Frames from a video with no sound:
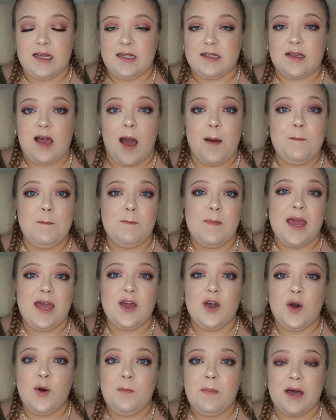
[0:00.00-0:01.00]
It's got
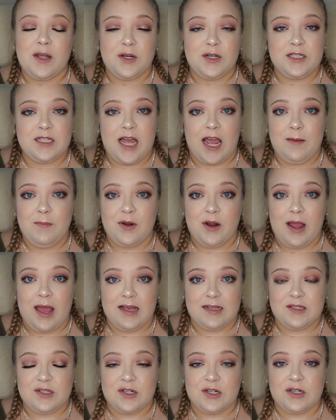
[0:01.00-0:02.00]
mango butter dimer
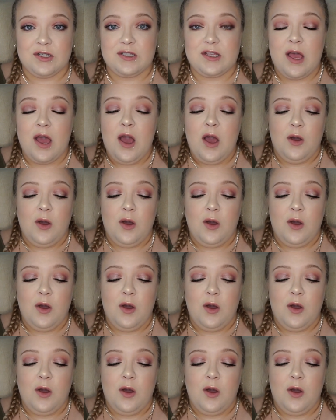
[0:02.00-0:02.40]
esters.